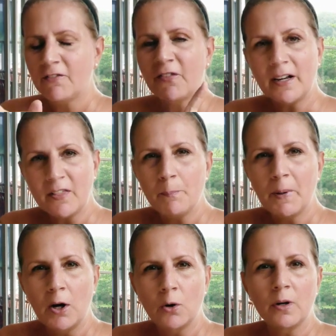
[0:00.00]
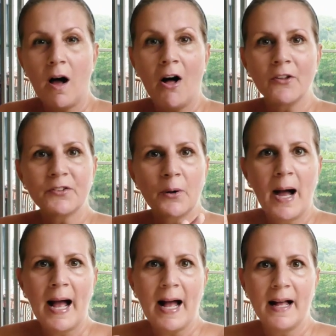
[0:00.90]
front of the boat also
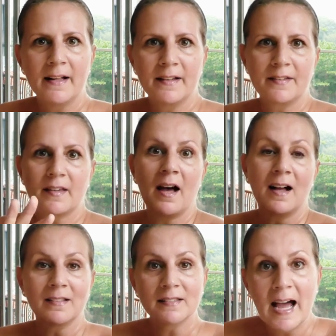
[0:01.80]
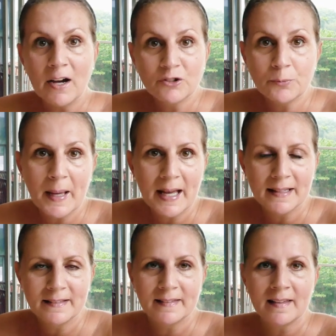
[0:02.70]
has lounge
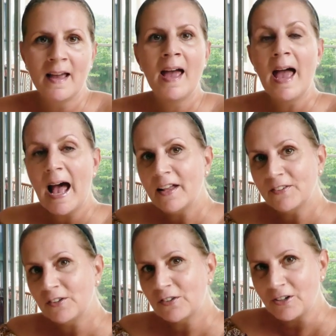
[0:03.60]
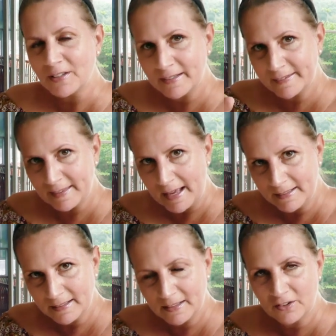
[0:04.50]
beds. As you start to
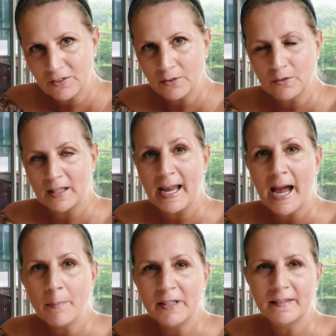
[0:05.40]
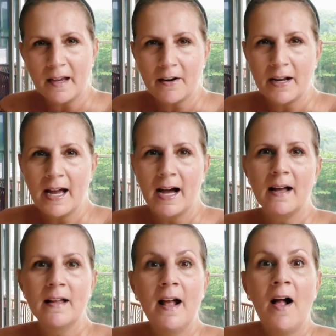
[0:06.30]
descend into the cabins
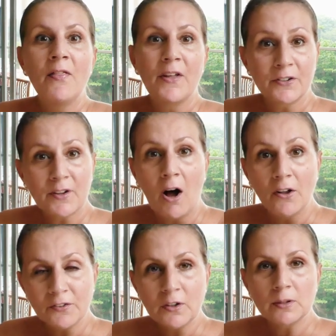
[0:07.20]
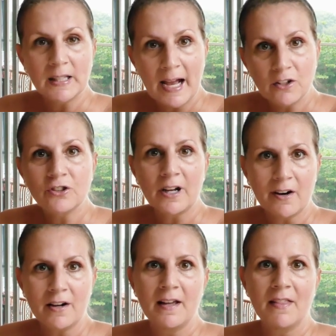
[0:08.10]
area, there's also lounge
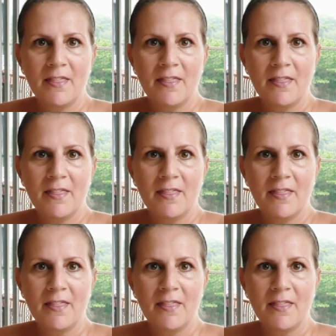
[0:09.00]
area